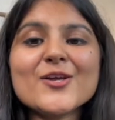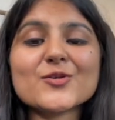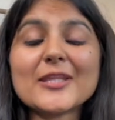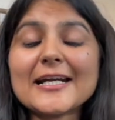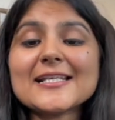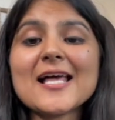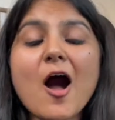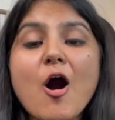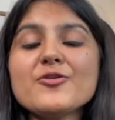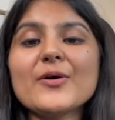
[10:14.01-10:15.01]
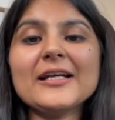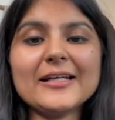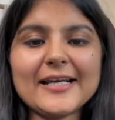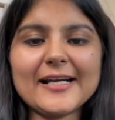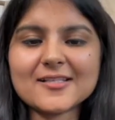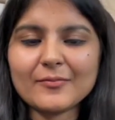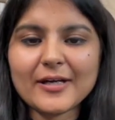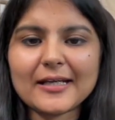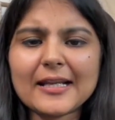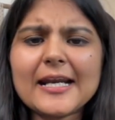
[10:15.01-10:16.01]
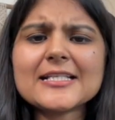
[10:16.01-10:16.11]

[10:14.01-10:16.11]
So that is how you can create some data. Let's